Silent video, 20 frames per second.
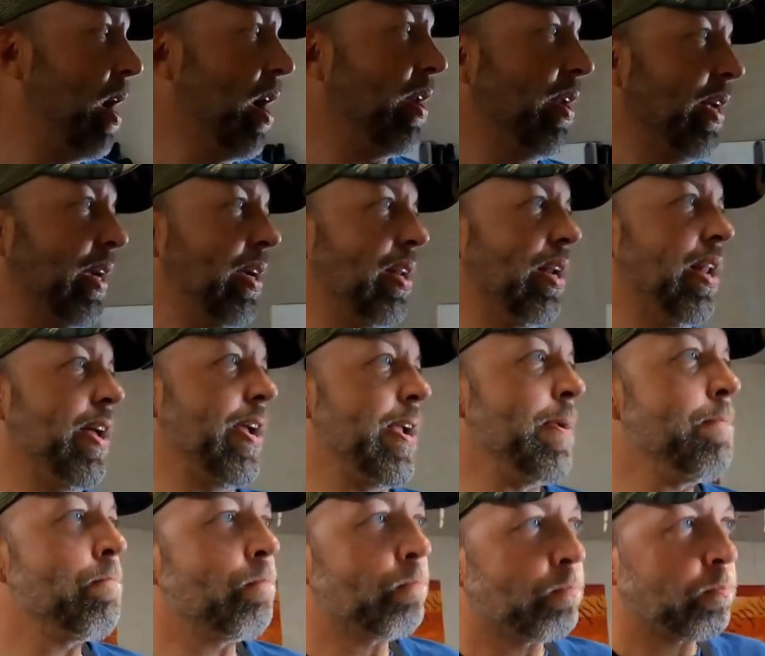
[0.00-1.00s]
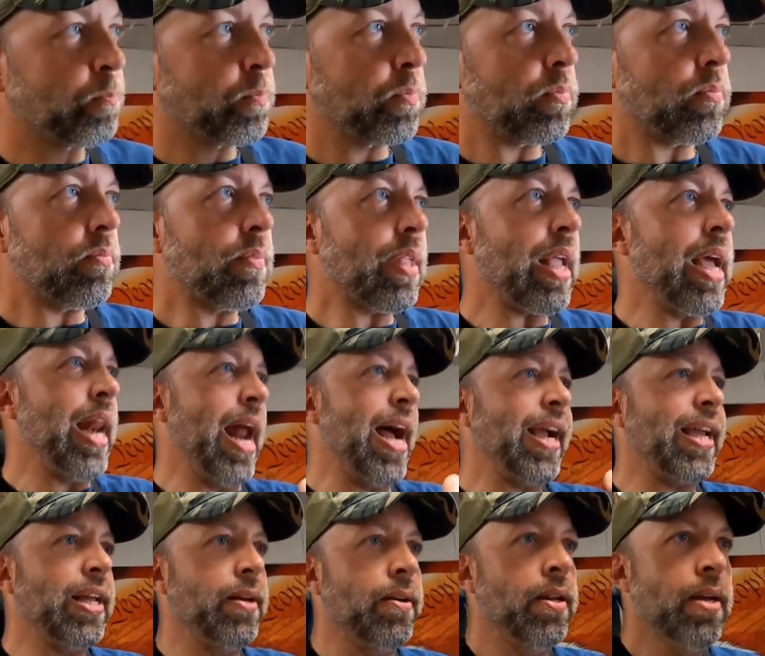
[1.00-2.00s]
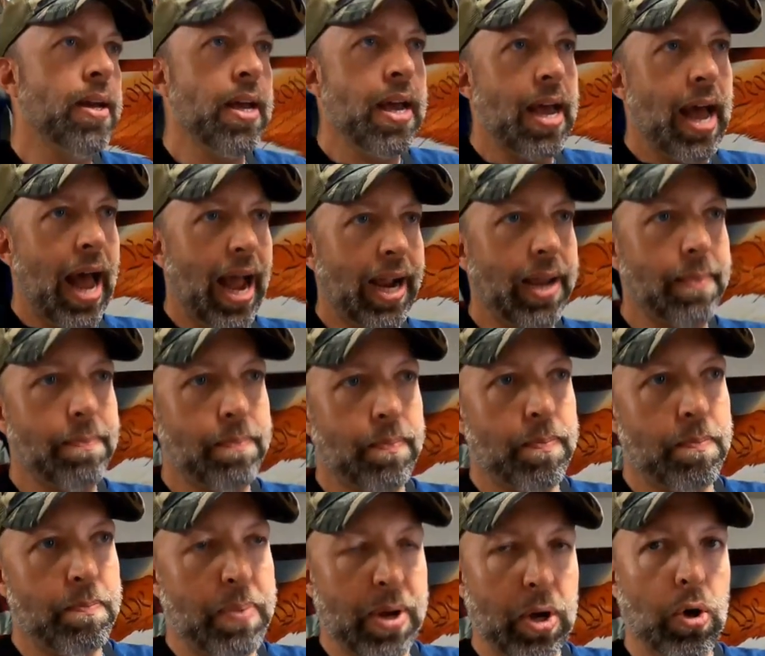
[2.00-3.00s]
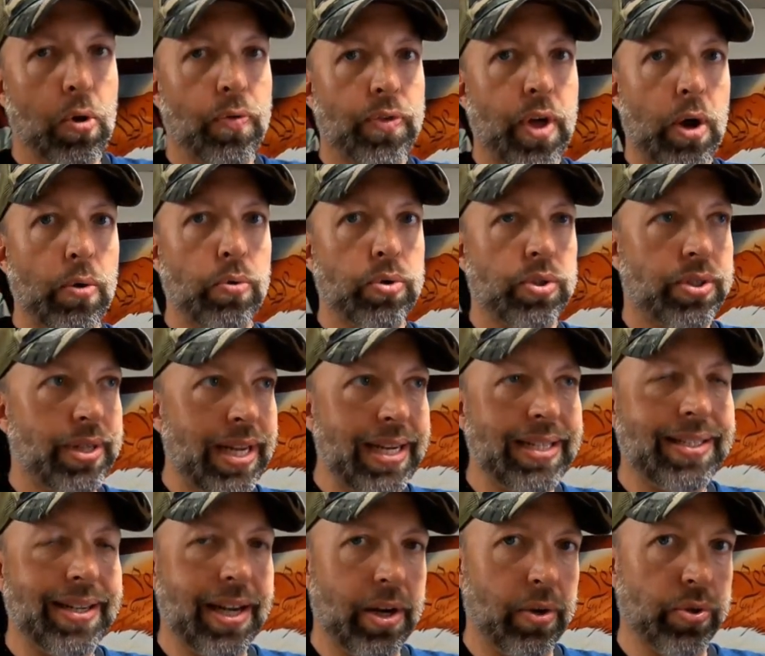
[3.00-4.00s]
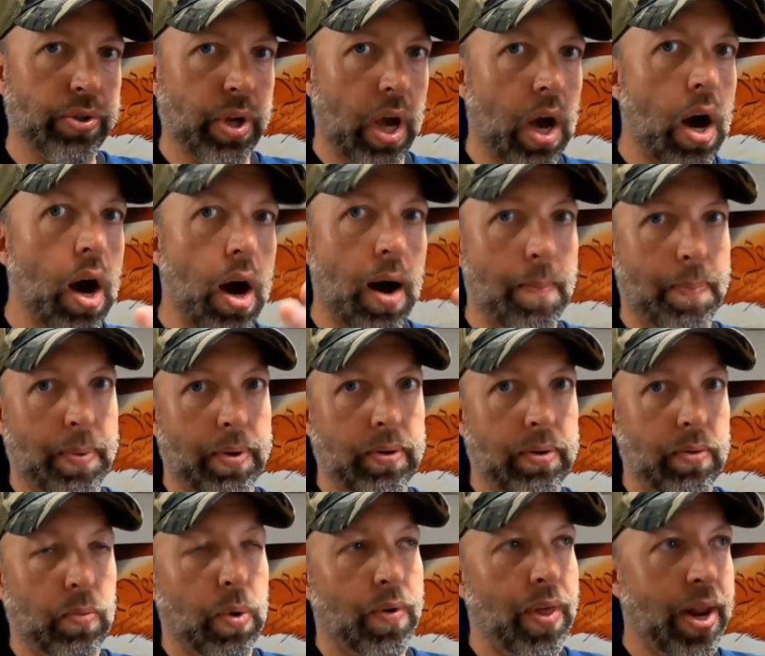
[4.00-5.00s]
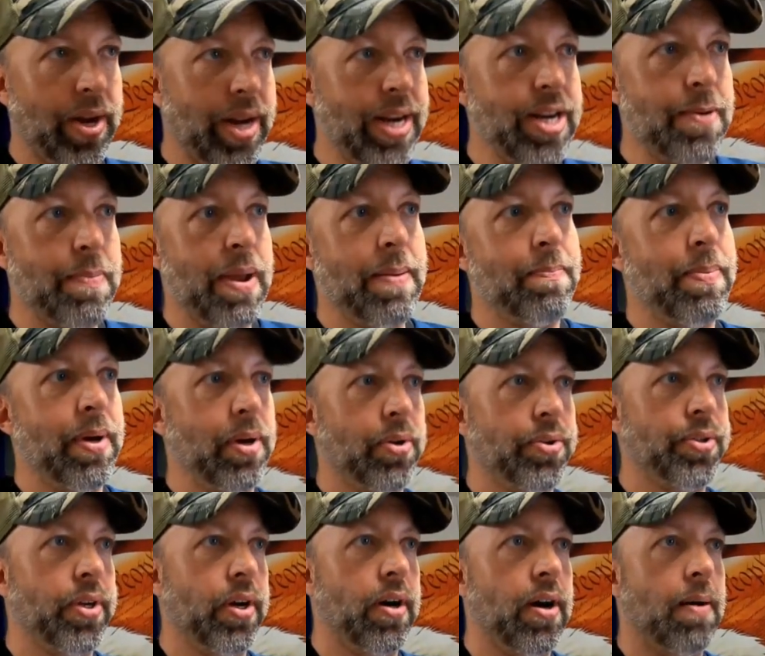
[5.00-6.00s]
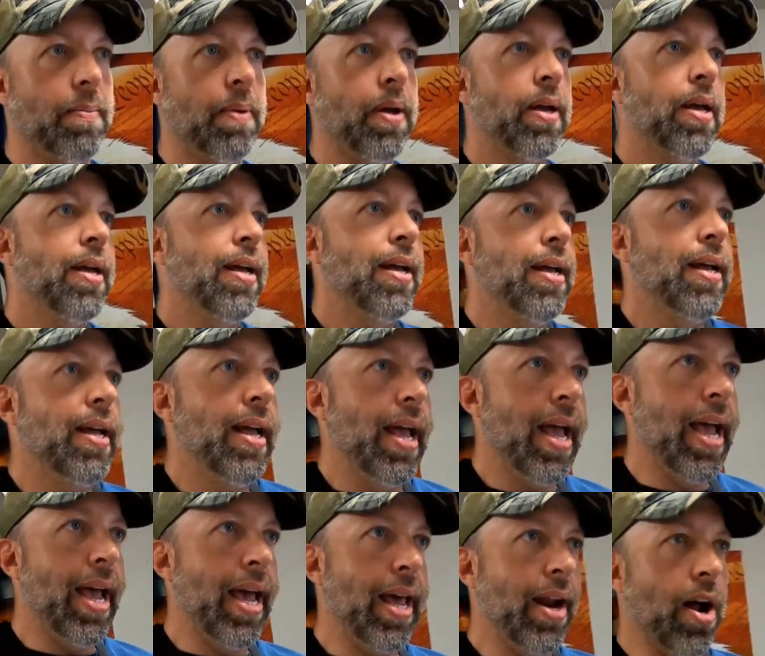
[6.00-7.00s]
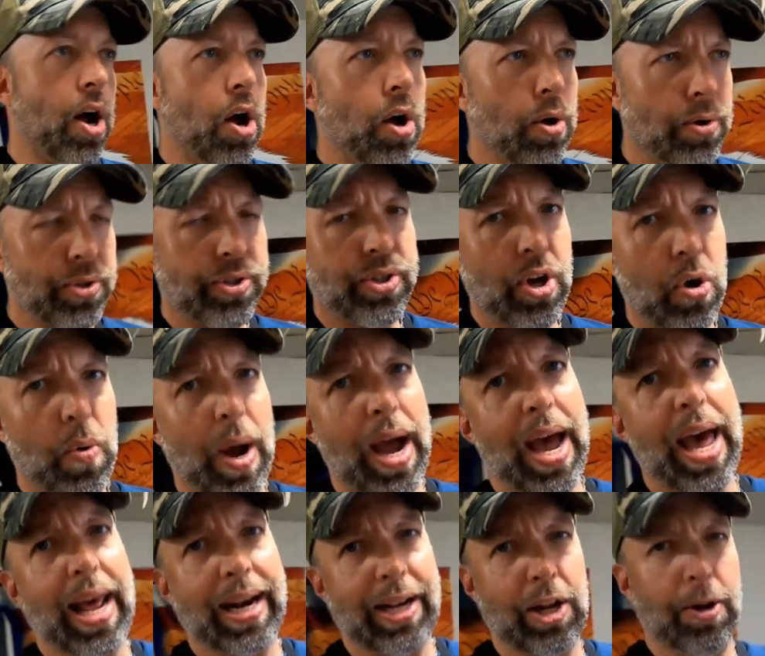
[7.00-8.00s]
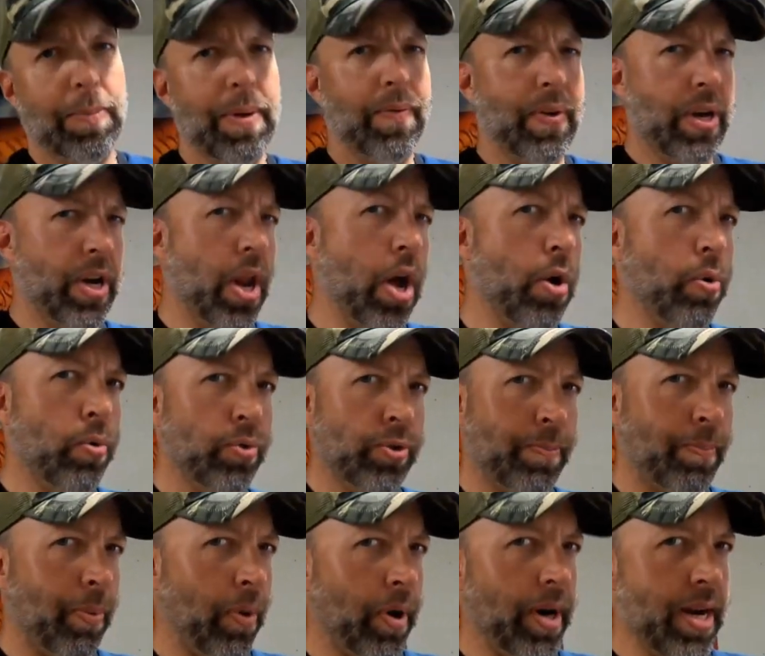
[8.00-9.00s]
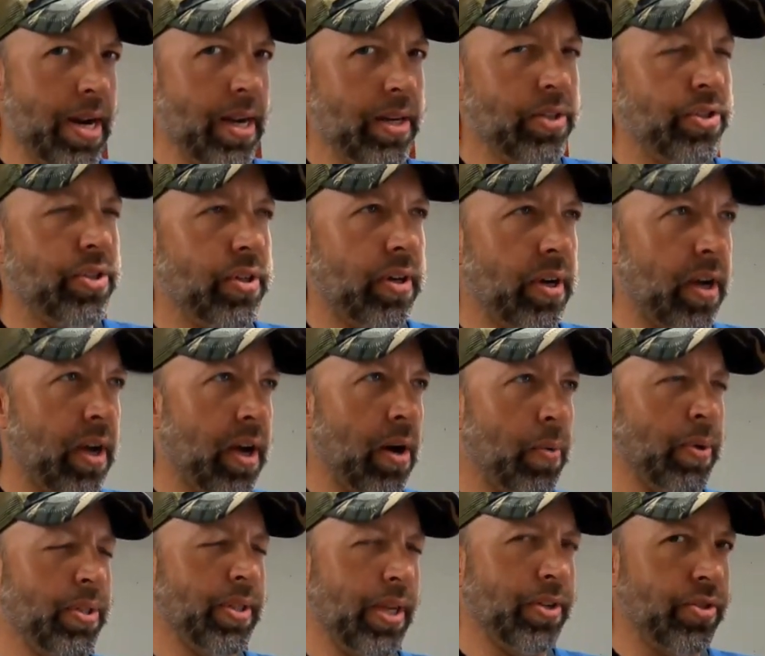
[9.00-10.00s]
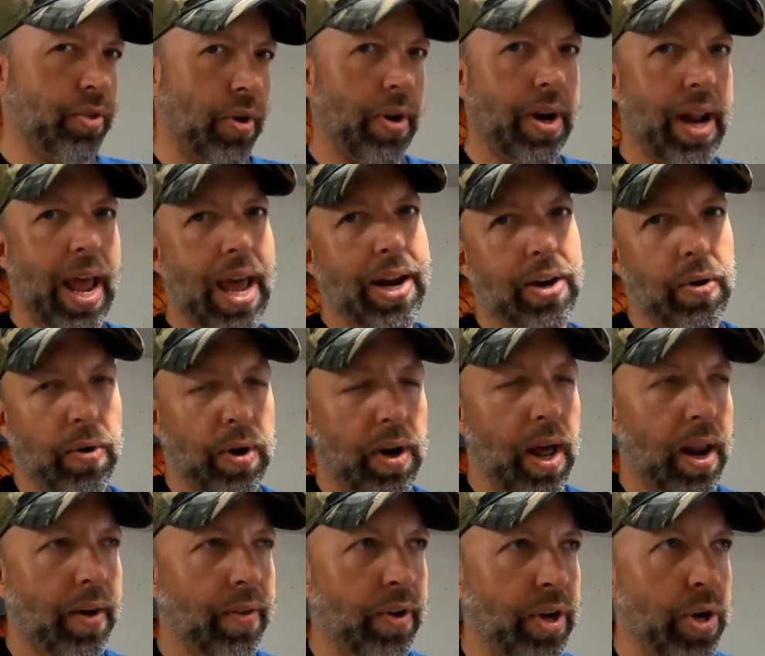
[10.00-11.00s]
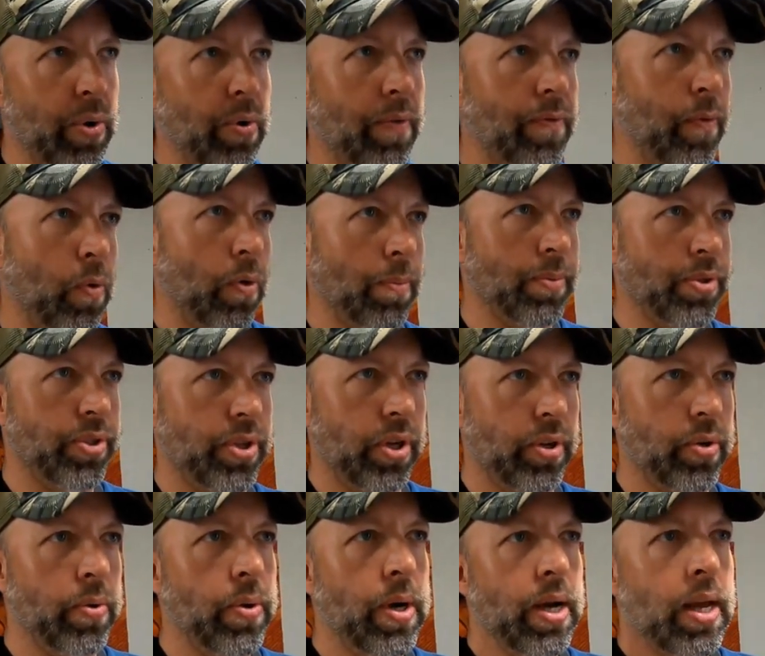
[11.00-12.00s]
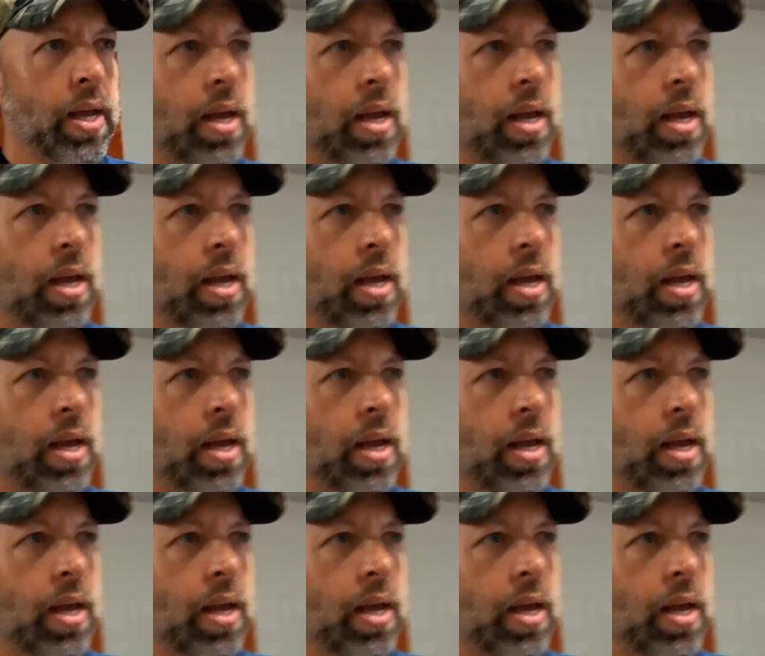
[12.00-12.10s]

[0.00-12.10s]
modeling clay and I can I can build those details up where they need to be built up and also add a little bit of a nose bridge, uh, which they started adding on a lot of the newer forms too.